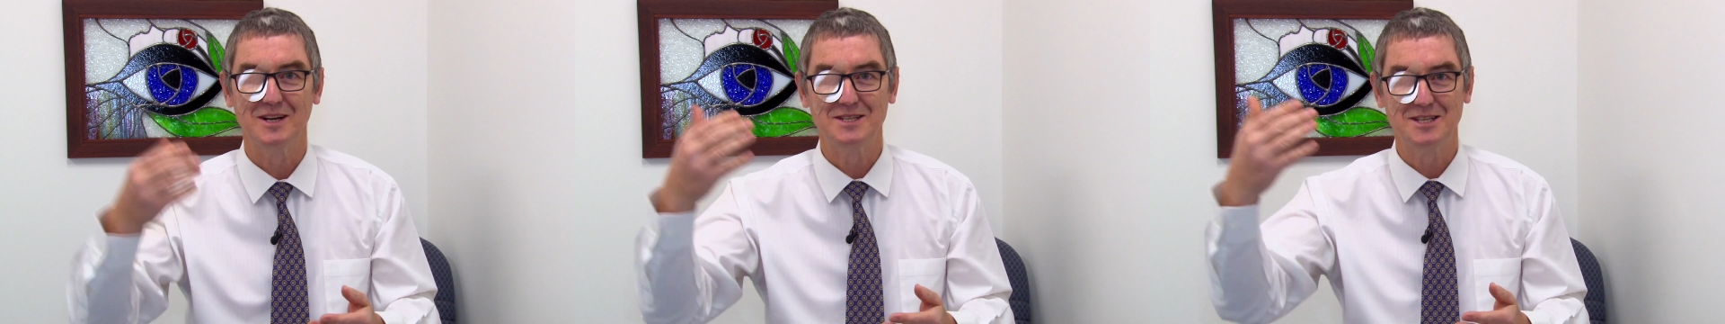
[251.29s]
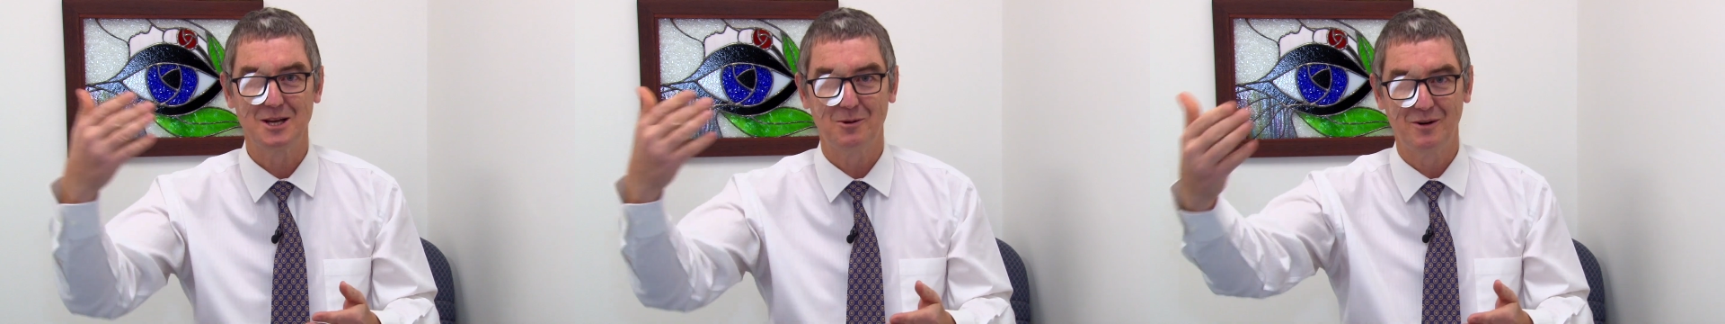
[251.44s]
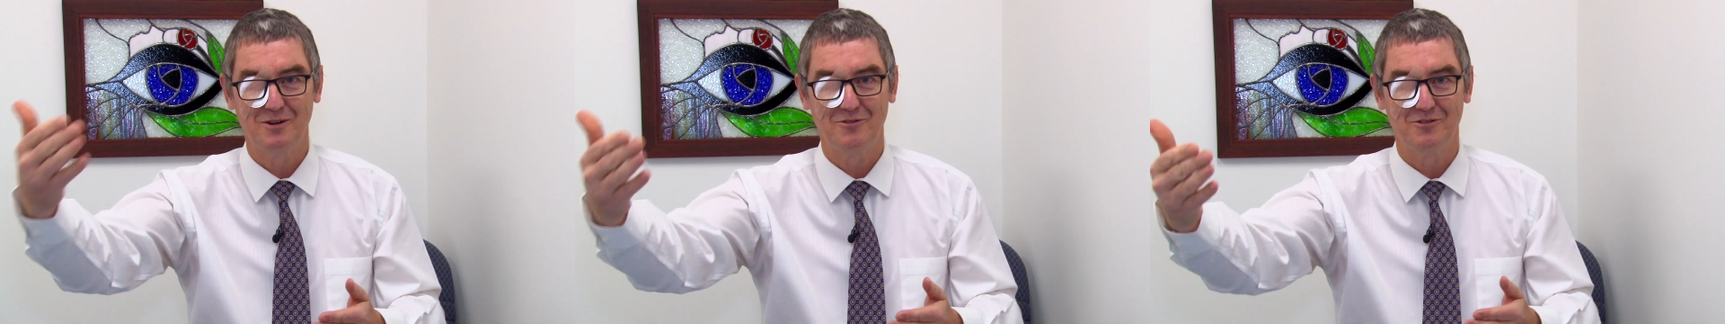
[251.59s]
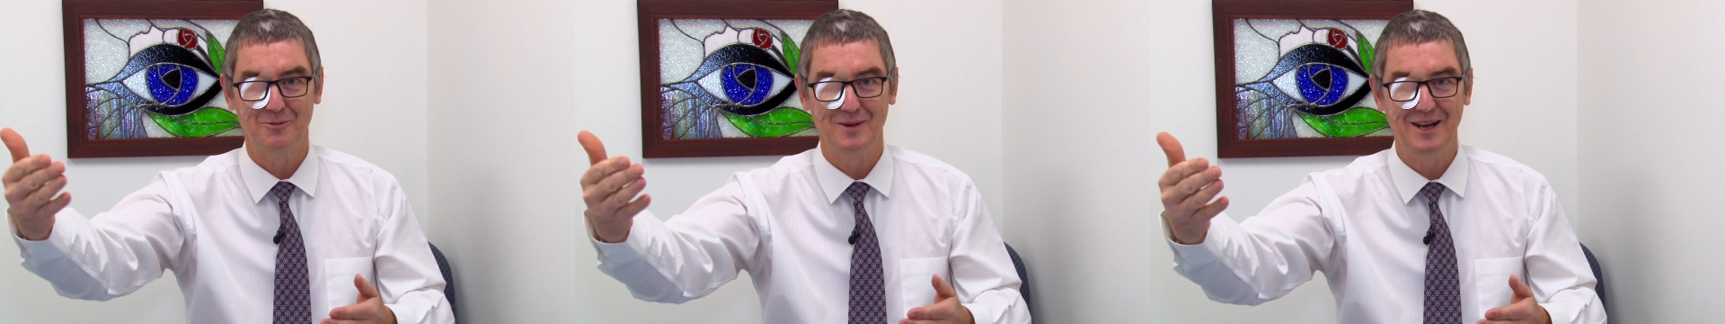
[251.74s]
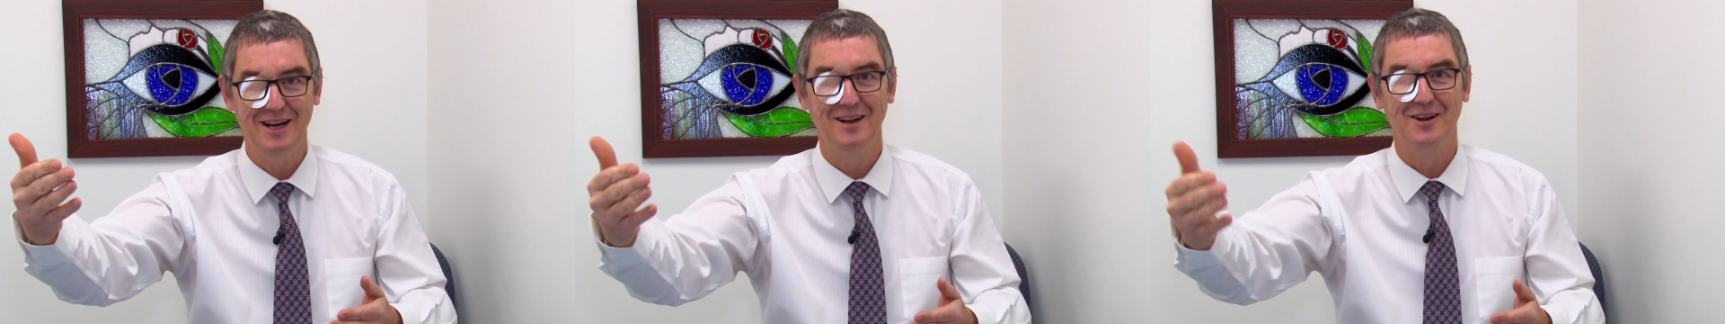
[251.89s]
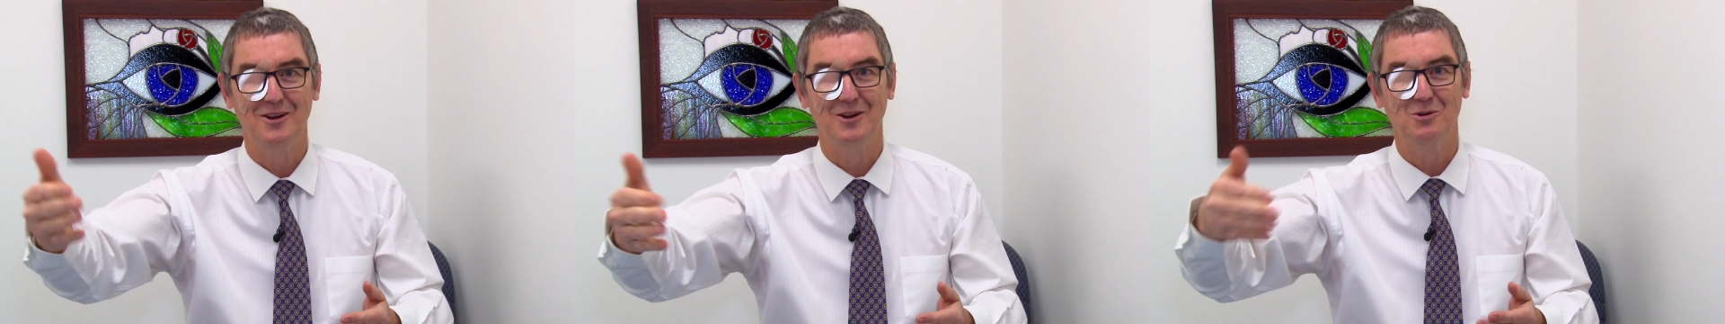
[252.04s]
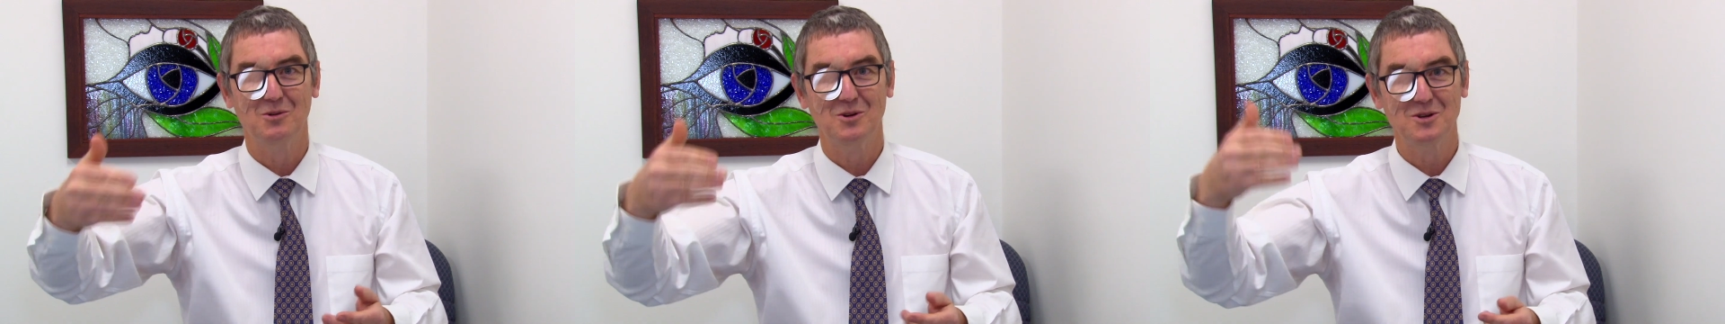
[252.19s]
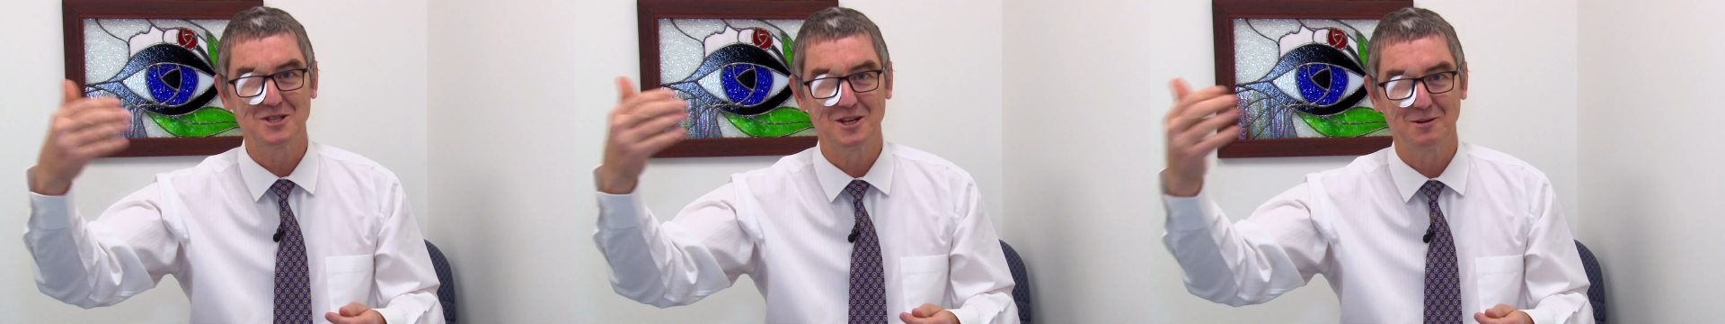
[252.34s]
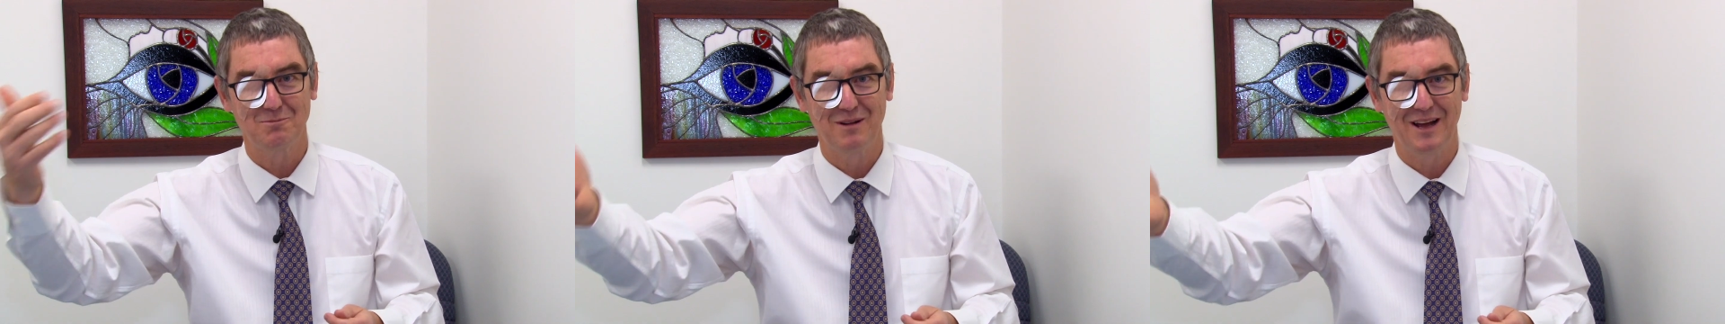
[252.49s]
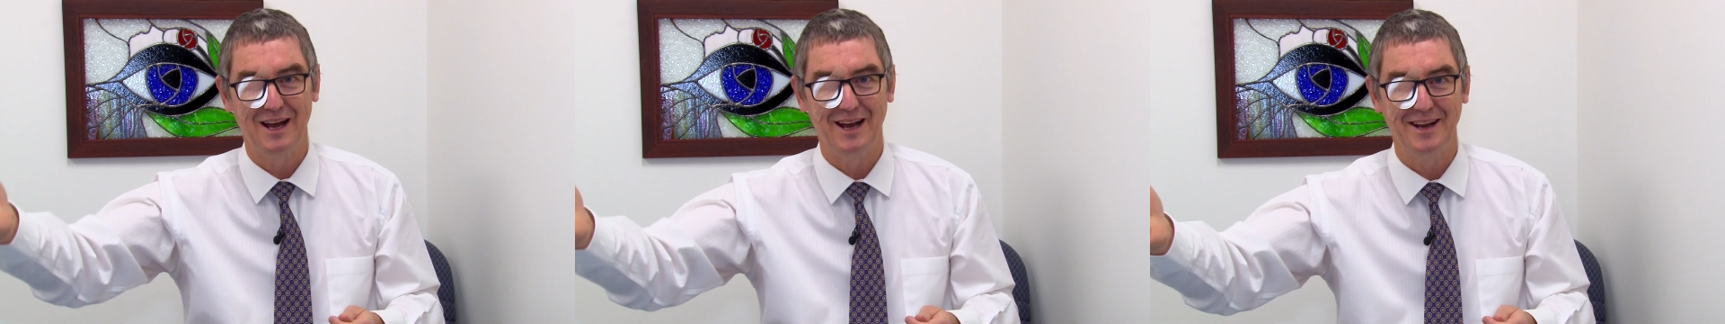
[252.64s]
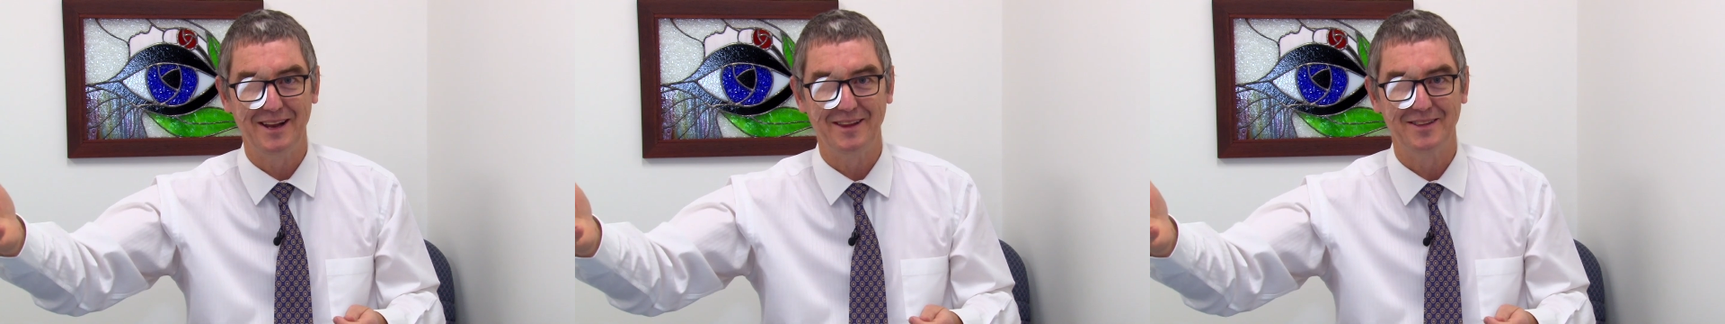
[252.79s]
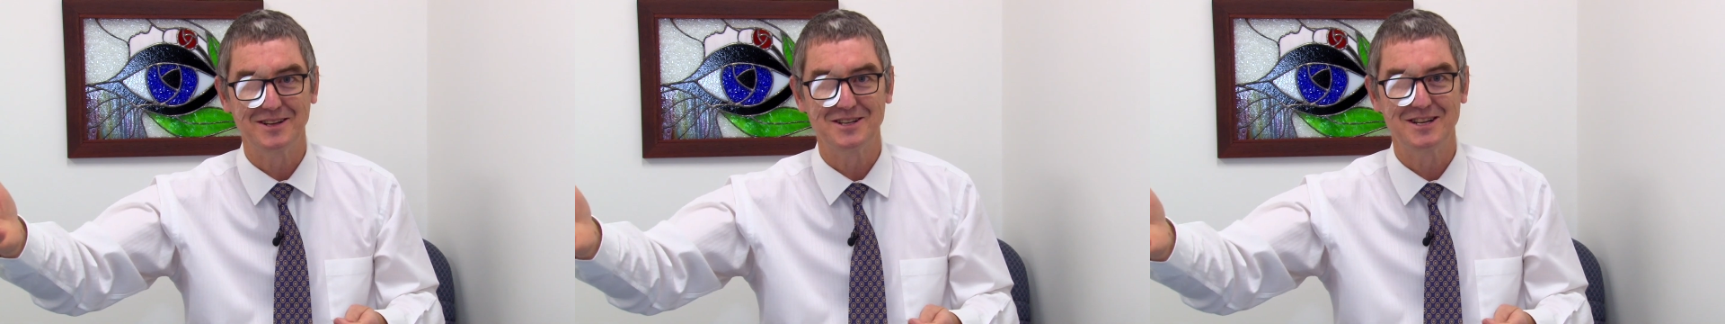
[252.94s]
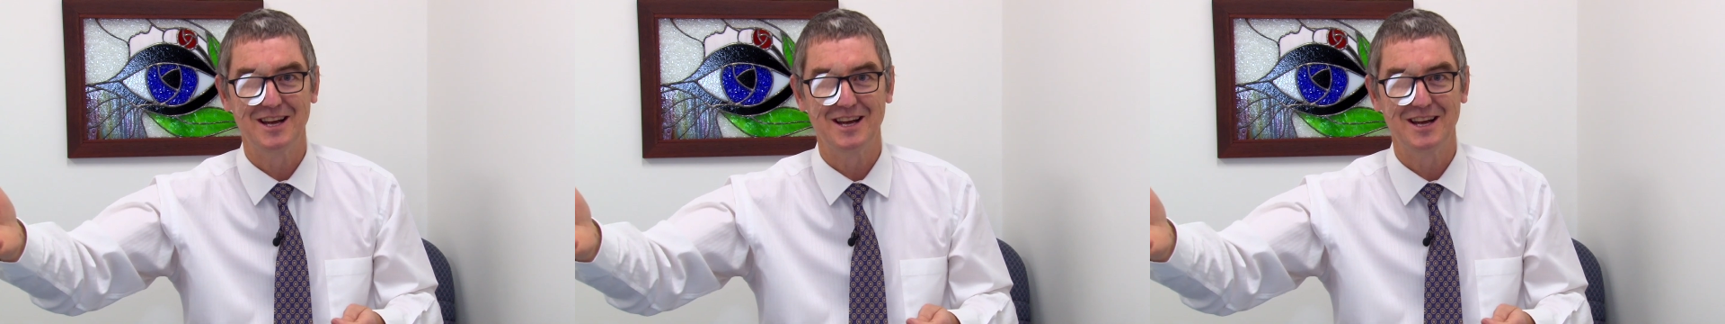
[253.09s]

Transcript: someone from England who also played in the